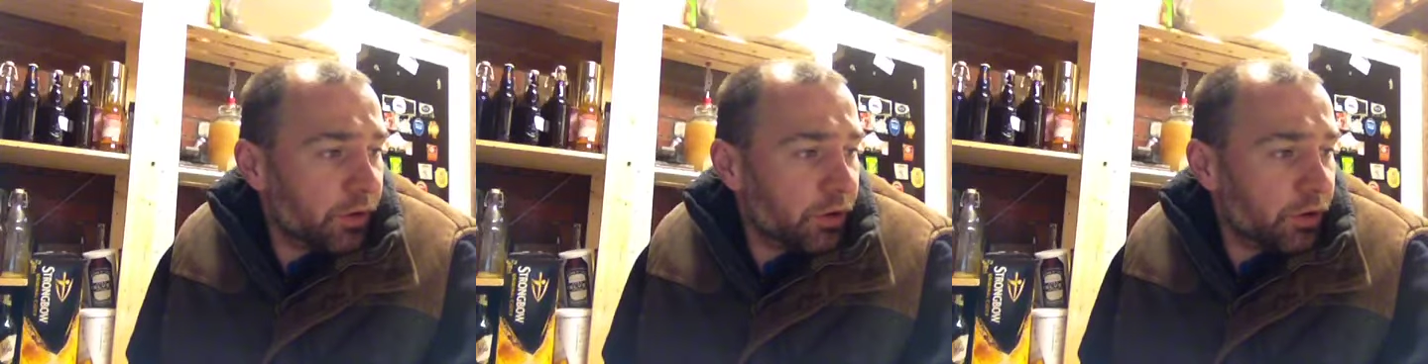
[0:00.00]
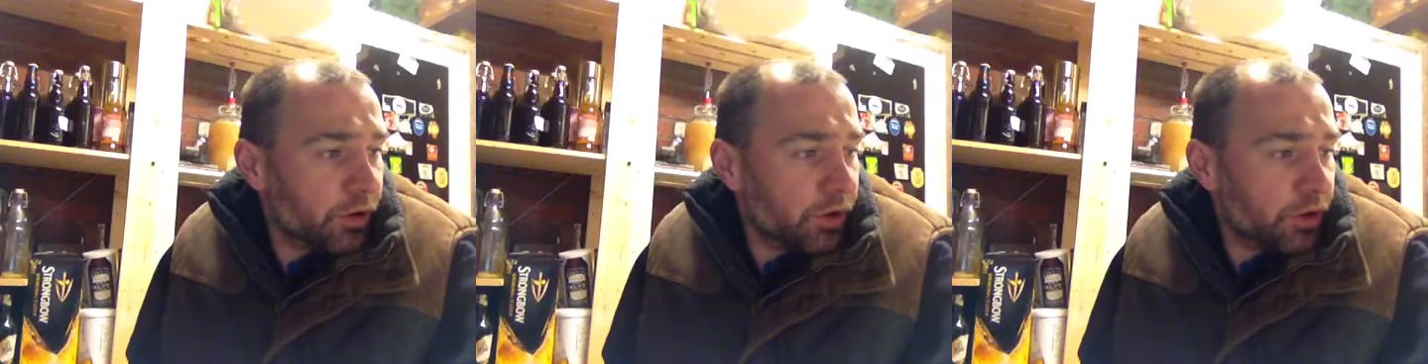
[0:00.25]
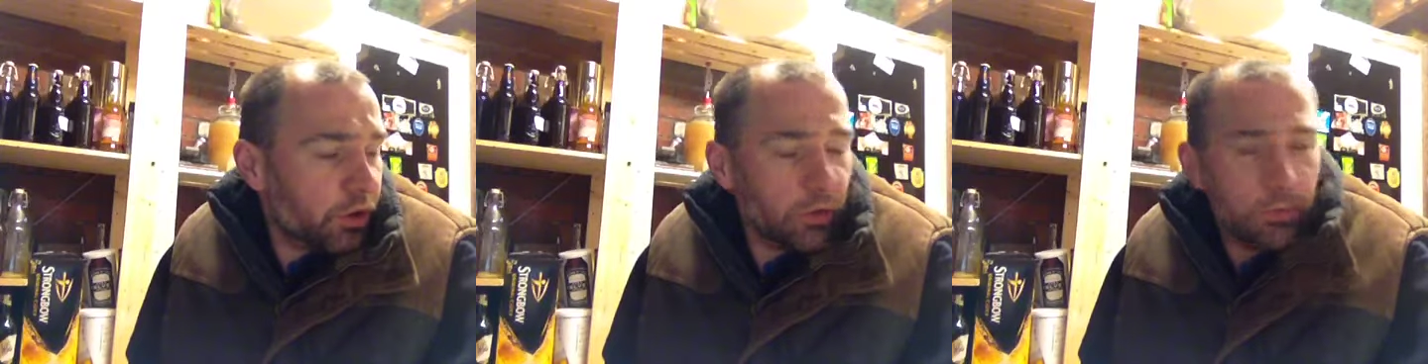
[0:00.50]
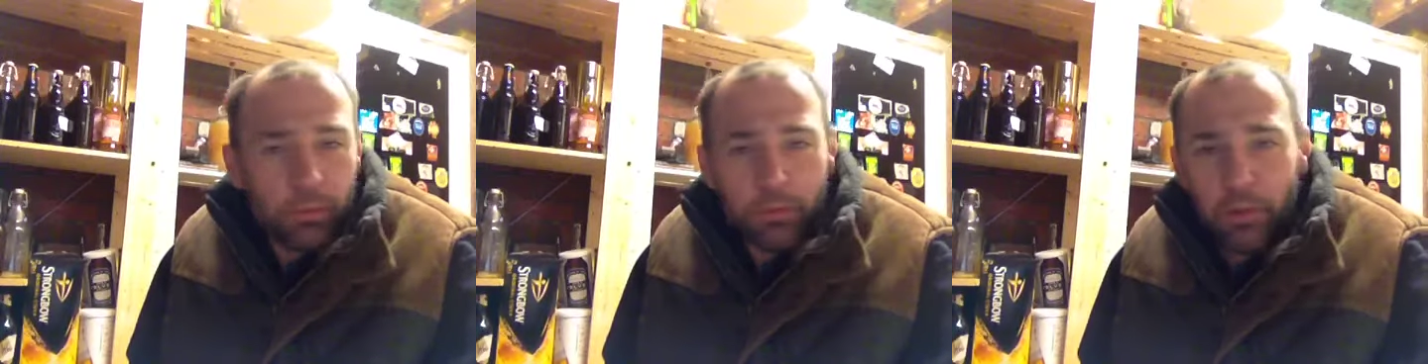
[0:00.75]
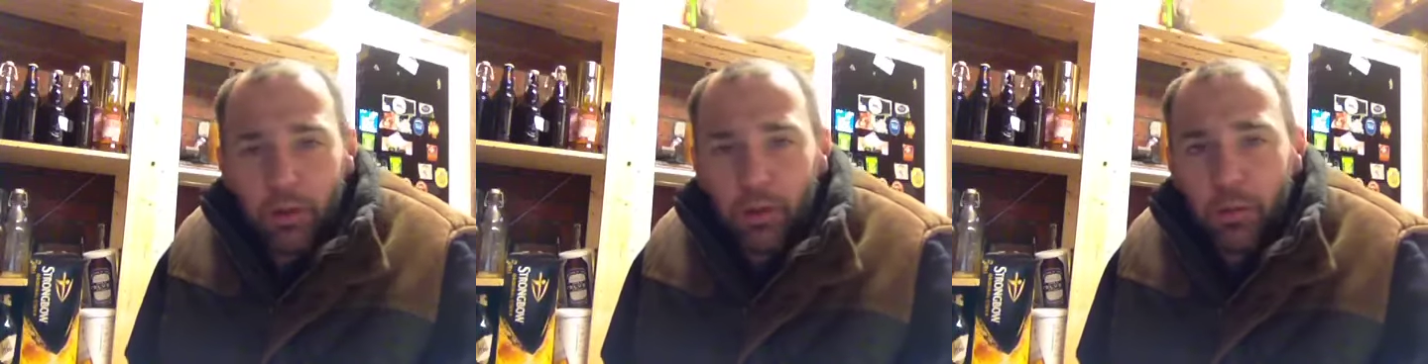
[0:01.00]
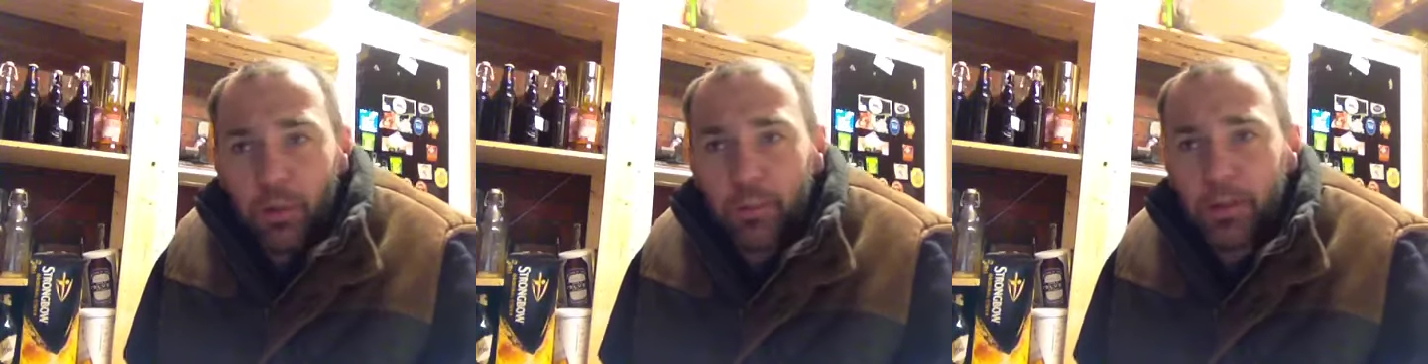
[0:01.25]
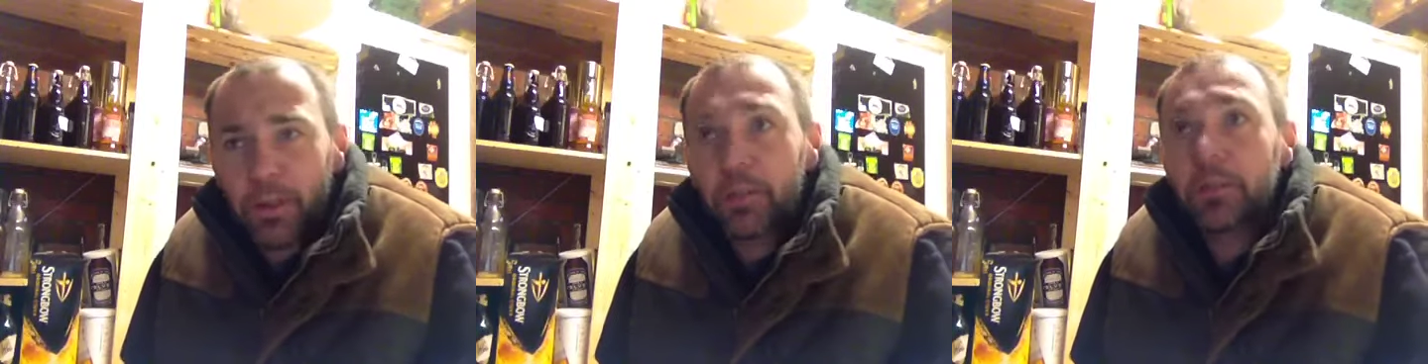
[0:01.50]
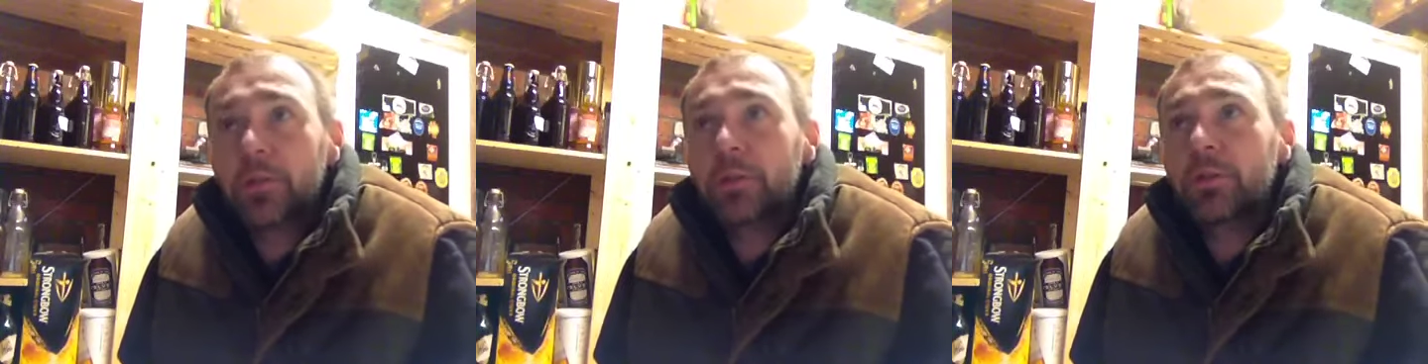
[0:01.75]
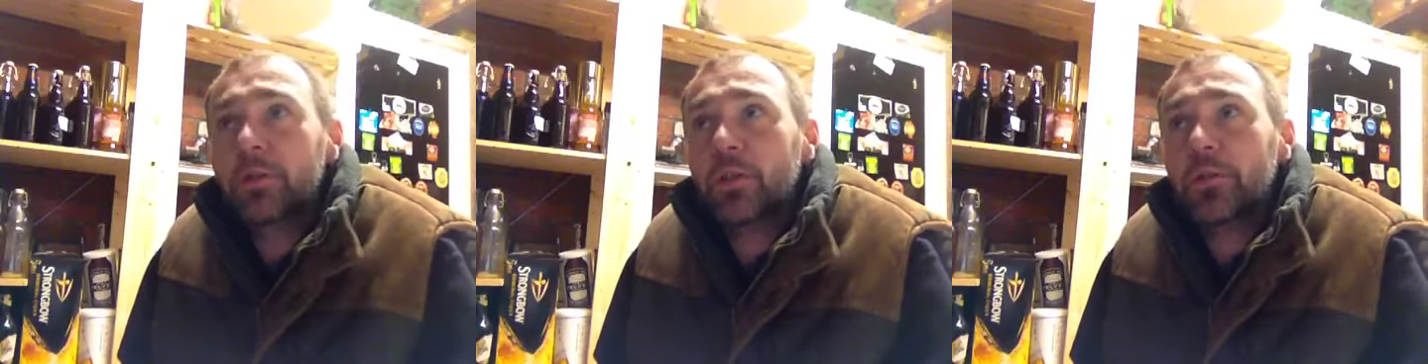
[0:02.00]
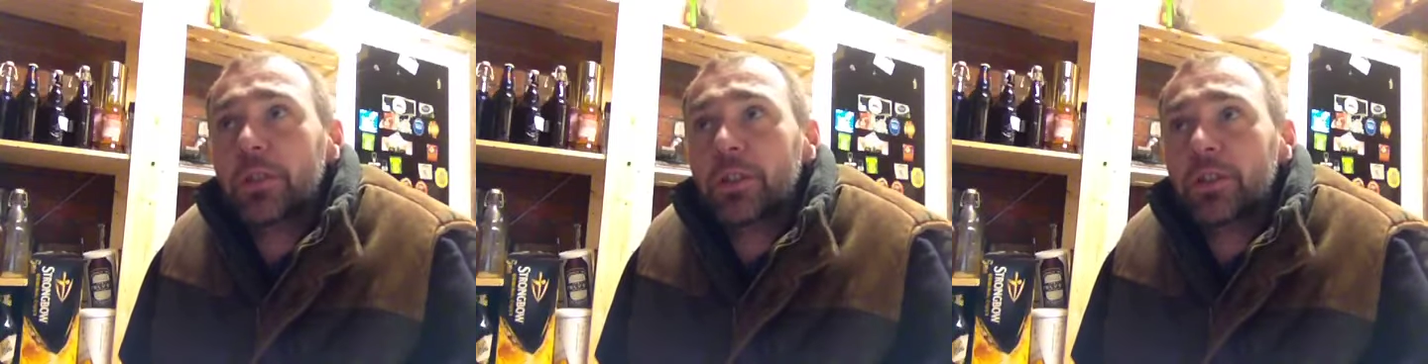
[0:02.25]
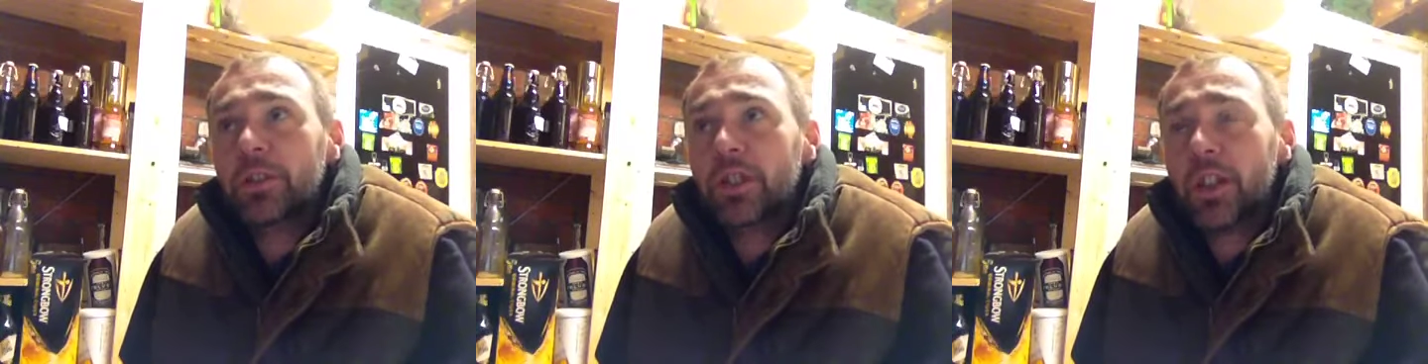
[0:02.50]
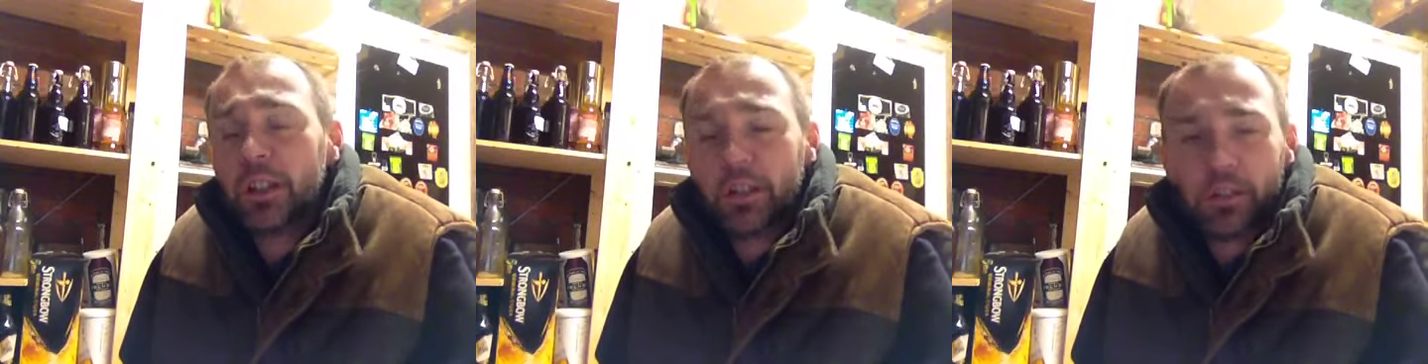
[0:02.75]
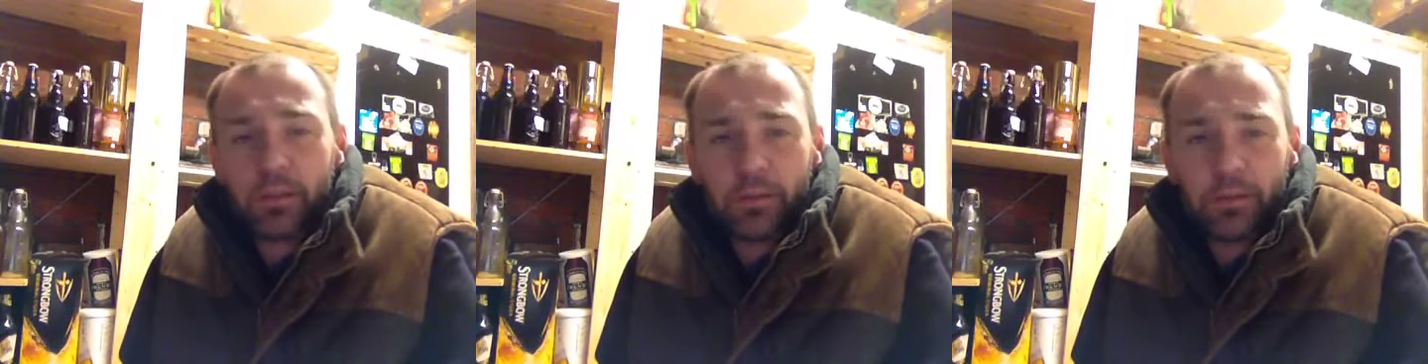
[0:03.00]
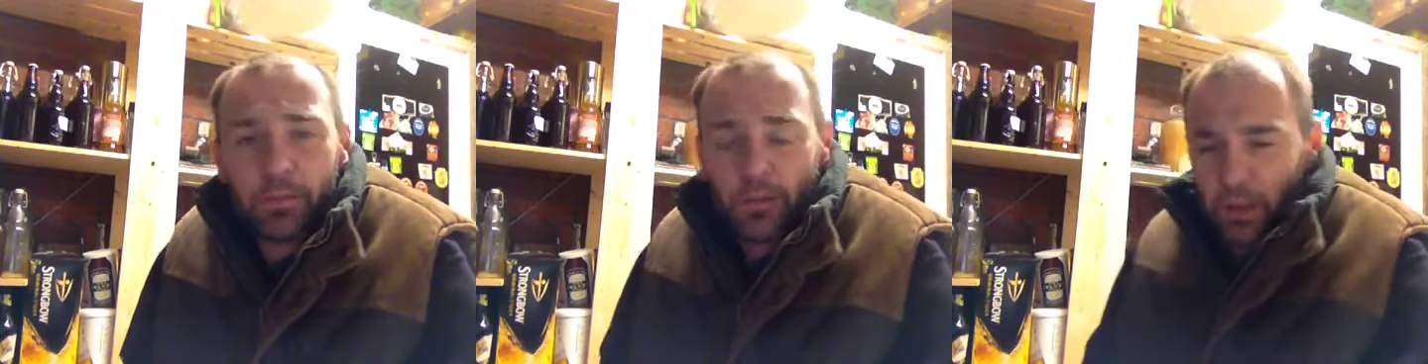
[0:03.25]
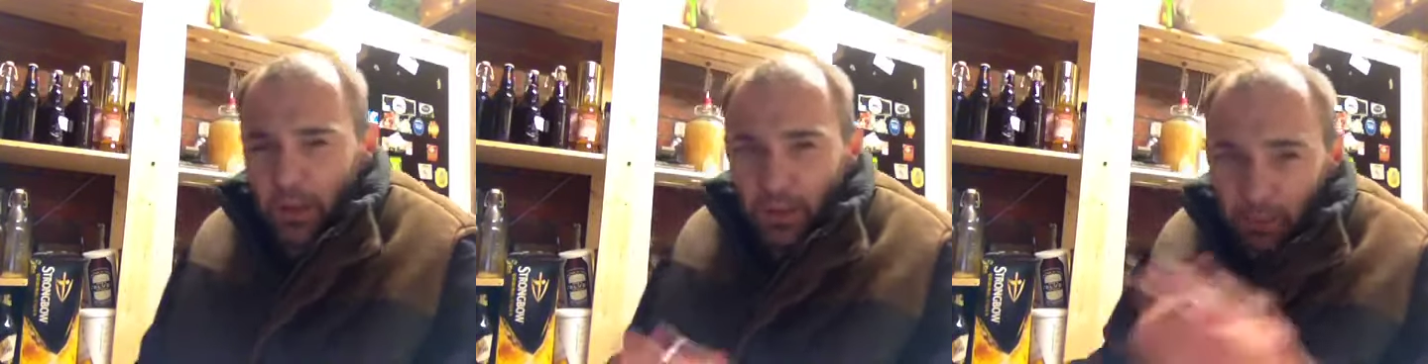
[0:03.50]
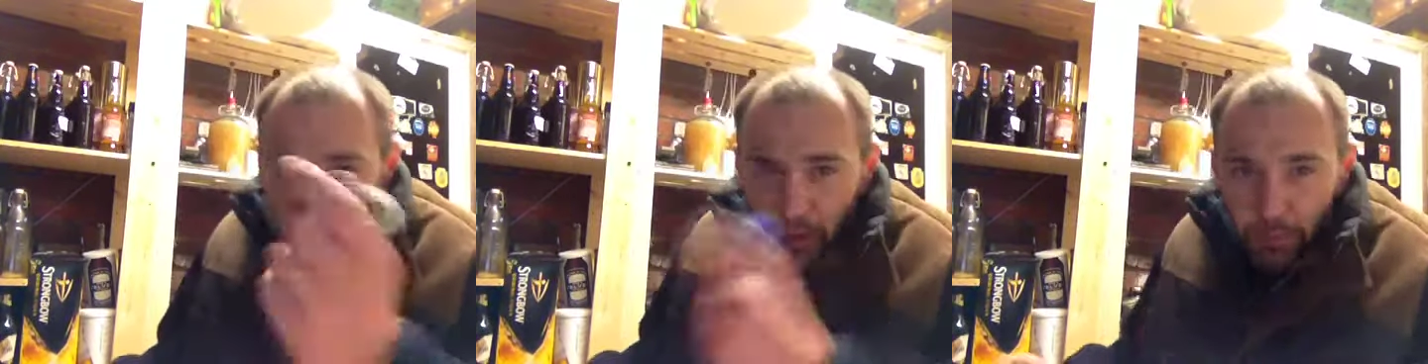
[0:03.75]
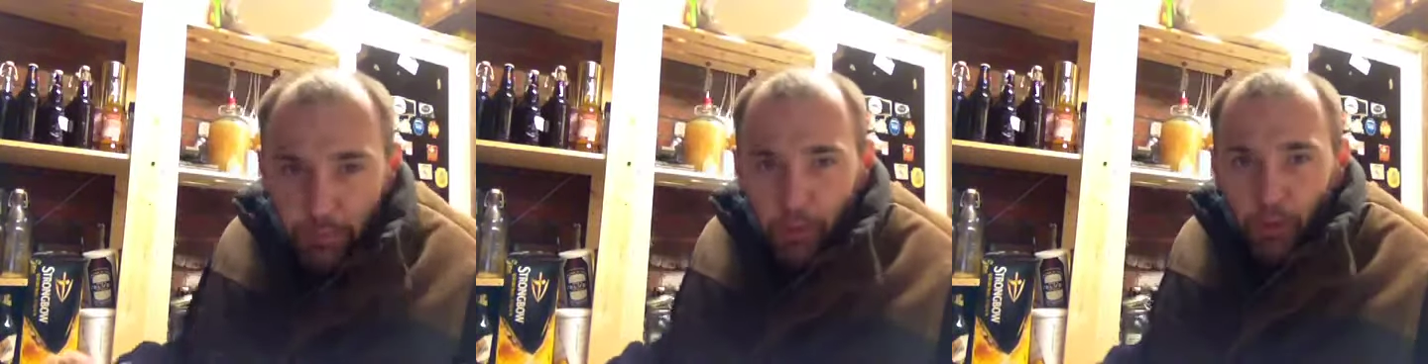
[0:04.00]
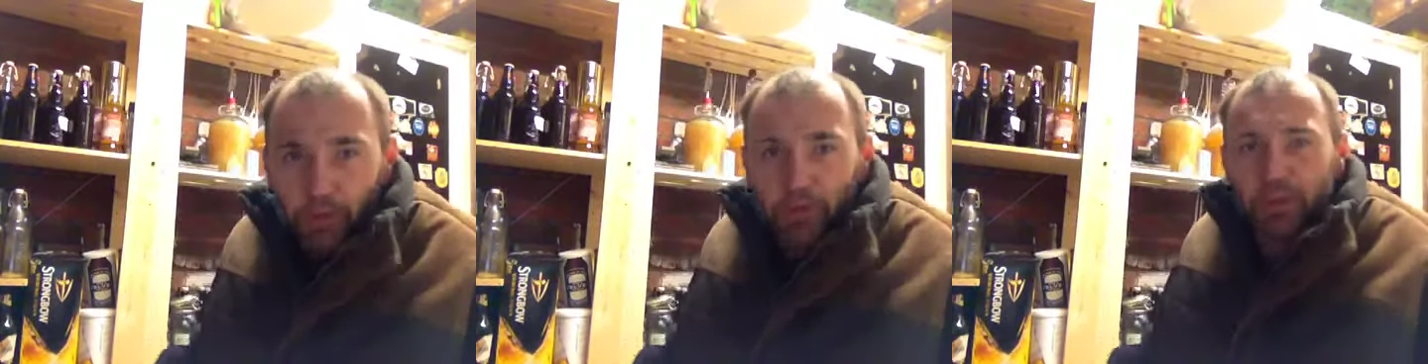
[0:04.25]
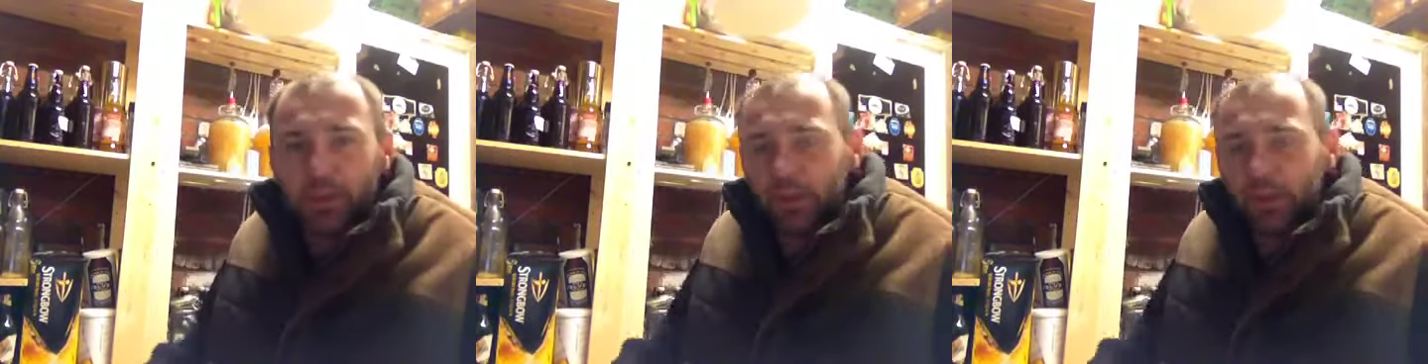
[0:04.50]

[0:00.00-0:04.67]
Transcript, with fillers: is it the John Bull? I can't remember now. Four fingered Jack. I know, get the box.